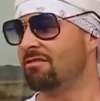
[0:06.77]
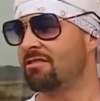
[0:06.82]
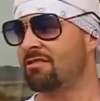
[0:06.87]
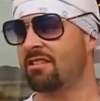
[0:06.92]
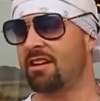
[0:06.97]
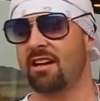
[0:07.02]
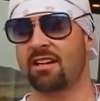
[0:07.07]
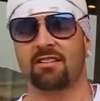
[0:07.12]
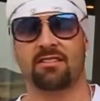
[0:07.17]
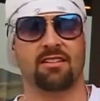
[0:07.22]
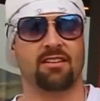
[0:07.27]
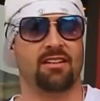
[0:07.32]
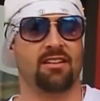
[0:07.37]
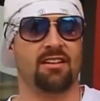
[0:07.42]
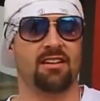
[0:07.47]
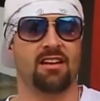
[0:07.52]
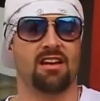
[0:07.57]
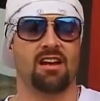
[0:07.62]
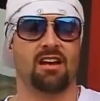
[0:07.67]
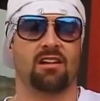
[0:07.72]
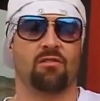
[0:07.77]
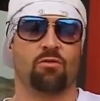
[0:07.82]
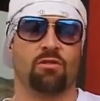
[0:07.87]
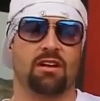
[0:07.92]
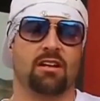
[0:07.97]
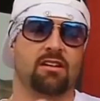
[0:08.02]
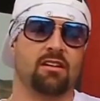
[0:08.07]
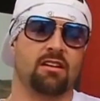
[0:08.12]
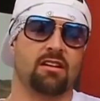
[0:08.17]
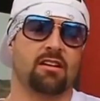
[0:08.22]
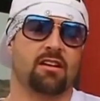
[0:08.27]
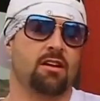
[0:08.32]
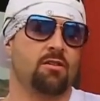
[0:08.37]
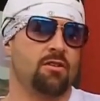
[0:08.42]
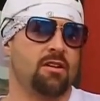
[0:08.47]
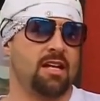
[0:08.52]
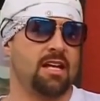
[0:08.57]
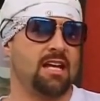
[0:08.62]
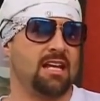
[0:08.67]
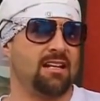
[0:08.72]
Sexy. We're gonna go
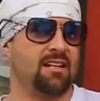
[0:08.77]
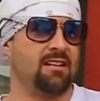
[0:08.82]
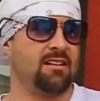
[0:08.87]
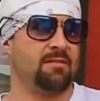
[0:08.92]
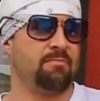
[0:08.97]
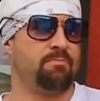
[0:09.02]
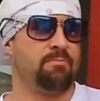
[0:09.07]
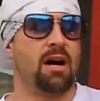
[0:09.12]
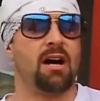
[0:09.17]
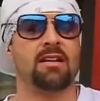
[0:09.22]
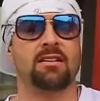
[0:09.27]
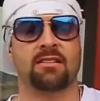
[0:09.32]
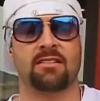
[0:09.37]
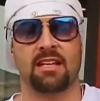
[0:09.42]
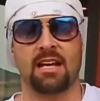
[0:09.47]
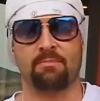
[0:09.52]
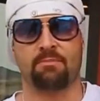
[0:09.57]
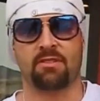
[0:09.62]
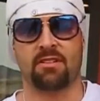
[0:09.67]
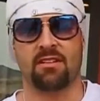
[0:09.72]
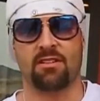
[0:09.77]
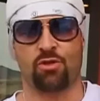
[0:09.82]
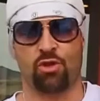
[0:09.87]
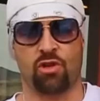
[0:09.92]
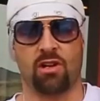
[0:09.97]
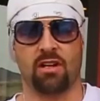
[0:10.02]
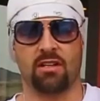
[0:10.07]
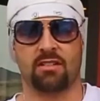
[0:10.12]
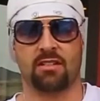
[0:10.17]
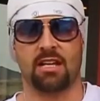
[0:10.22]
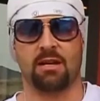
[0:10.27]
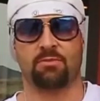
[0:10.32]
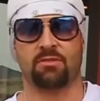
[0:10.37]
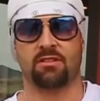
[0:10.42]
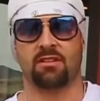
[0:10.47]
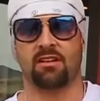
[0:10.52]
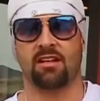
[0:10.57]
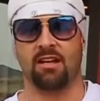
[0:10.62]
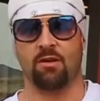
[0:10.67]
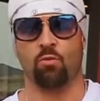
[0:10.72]
and hit biceps and
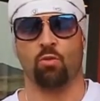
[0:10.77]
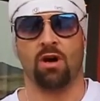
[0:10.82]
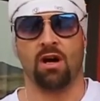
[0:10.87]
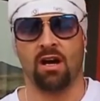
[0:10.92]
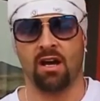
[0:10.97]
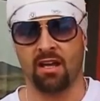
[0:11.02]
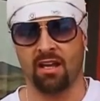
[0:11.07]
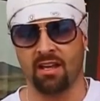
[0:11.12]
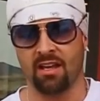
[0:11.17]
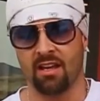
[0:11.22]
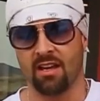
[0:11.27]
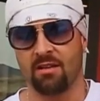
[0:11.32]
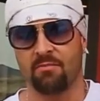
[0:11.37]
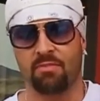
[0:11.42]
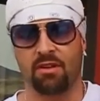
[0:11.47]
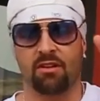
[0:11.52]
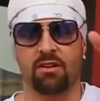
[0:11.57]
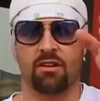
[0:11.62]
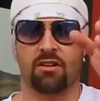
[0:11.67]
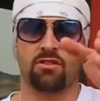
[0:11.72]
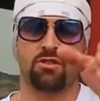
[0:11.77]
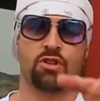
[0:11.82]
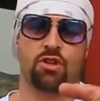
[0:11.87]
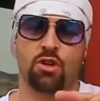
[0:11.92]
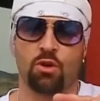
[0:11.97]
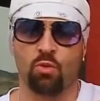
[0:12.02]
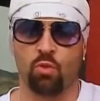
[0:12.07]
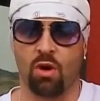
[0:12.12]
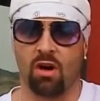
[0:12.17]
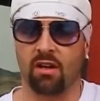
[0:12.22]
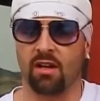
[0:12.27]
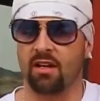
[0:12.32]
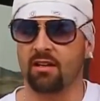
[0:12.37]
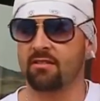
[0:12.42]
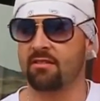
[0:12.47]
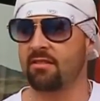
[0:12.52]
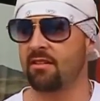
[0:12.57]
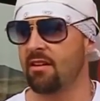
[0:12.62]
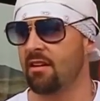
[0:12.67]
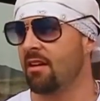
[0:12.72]
triceps today. Why? Because you want
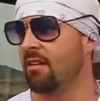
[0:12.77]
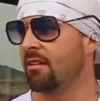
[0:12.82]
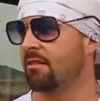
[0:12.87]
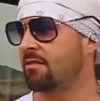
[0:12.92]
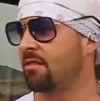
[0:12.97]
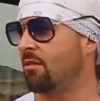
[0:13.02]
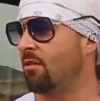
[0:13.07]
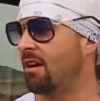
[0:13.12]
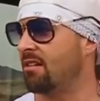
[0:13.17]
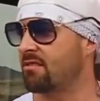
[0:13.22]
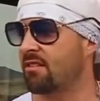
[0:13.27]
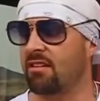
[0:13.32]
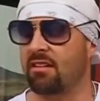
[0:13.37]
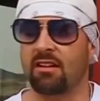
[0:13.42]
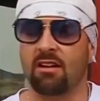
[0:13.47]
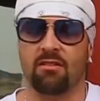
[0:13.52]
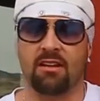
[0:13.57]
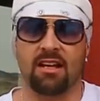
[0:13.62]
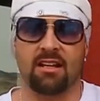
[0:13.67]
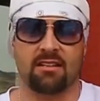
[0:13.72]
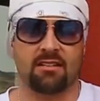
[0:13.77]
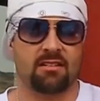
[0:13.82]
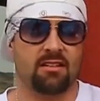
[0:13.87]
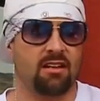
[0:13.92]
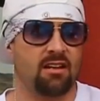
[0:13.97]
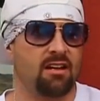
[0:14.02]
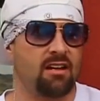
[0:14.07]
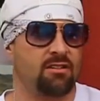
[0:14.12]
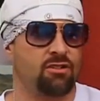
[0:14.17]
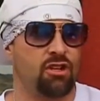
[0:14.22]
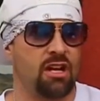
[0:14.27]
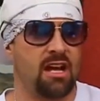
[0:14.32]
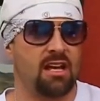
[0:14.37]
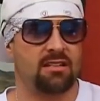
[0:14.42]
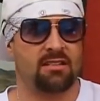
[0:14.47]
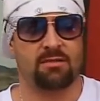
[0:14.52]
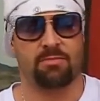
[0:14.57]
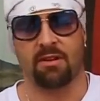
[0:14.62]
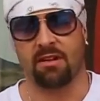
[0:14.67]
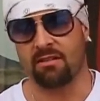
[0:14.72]
it. So I was gonna go and hit
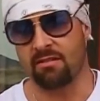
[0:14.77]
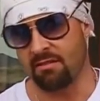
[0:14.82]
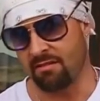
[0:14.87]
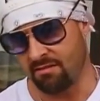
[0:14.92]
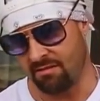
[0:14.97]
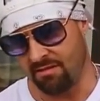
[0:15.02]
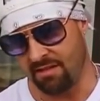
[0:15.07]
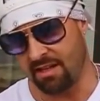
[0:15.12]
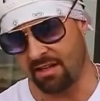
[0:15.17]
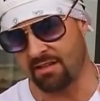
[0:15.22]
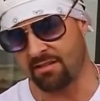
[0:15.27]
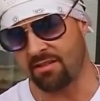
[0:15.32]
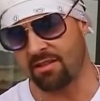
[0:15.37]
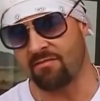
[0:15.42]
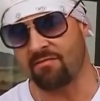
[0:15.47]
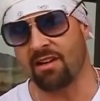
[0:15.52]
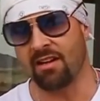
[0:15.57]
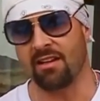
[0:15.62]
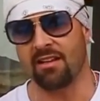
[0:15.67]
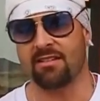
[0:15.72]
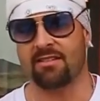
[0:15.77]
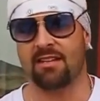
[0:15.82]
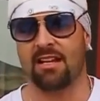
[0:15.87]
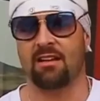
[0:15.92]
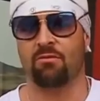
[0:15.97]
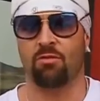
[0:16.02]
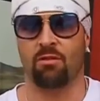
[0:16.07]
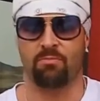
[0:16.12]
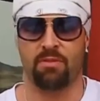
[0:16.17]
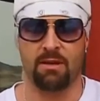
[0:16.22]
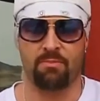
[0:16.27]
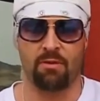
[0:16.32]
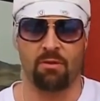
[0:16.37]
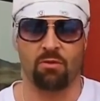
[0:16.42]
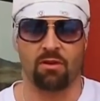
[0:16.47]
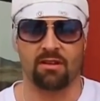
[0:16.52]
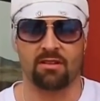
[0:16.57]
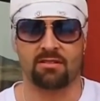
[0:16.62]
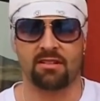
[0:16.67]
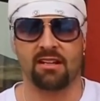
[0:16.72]
chest, but Nick so rightly said, well, people
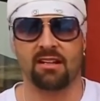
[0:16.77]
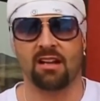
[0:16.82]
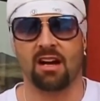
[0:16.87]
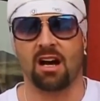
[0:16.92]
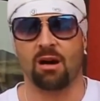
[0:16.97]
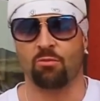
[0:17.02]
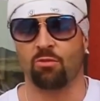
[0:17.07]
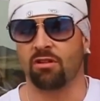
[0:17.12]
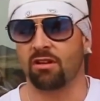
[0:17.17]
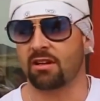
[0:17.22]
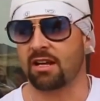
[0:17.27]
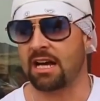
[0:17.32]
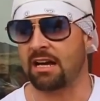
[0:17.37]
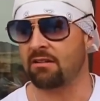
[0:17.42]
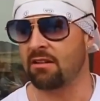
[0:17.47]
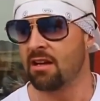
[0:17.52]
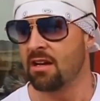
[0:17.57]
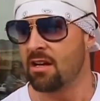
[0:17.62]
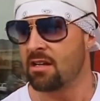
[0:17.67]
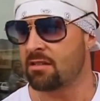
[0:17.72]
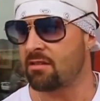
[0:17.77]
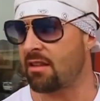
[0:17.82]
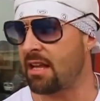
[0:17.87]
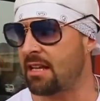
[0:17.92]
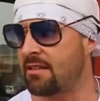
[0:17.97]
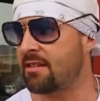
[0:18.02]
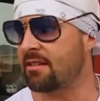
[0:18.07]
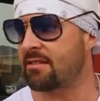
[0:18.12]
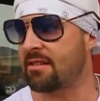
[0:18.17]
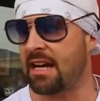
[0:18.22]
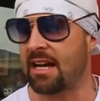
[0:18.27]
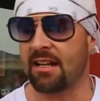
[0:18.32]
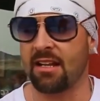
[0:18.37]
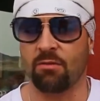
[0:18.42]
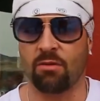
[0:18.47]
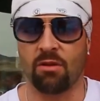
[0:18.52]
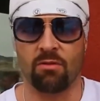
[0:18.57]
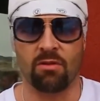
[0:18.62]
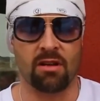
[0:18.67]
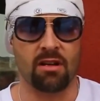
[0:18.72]
want to see an arm workout. So that's
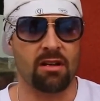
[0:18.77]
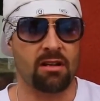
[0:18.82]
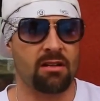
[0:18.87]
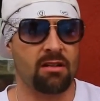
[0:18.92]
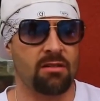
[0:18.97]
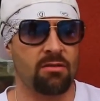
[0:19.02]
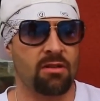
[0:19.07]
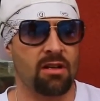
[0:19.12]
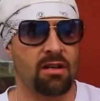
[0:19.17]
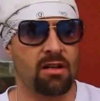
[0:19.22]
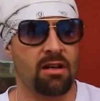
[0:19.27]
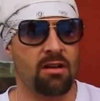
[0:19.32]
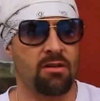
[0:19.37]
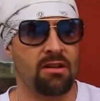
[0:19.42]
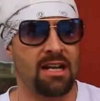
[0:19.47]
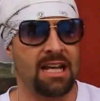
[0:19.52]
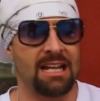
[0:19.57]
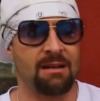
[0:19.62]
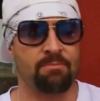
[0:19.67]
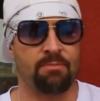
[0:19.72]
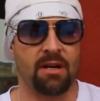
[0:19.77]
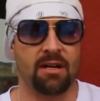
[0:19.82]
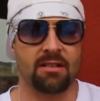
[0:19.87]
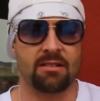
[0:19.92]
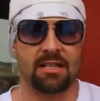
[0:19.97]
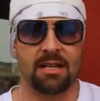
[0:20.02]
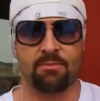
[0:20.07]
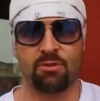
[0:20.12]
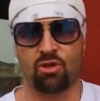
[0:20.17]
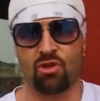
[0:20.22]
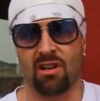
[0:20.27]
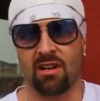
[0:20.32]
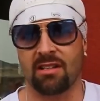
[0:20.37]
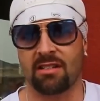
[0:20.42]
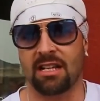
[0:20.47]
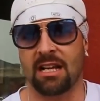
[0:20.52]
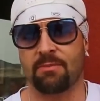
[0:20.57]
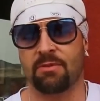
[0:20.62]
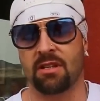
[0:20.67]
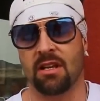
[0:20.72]
exactly what we're gonna do. Gonna go and hit biceps,
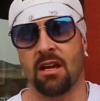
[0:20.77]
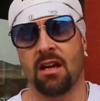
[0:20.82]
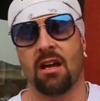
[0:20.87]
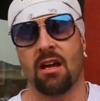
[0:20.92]
triceps.